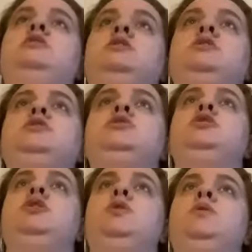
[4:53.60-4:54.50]
just
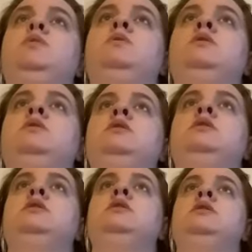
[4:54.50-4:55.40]
do
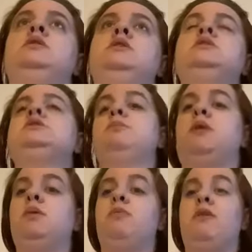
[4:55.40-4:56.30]

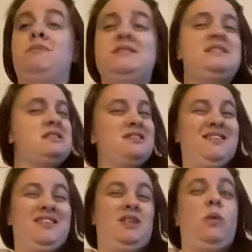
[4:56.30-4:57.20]
similar premises
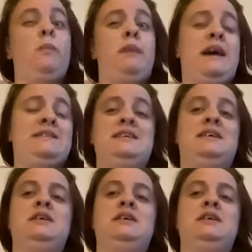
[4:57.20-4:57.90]
a lot better.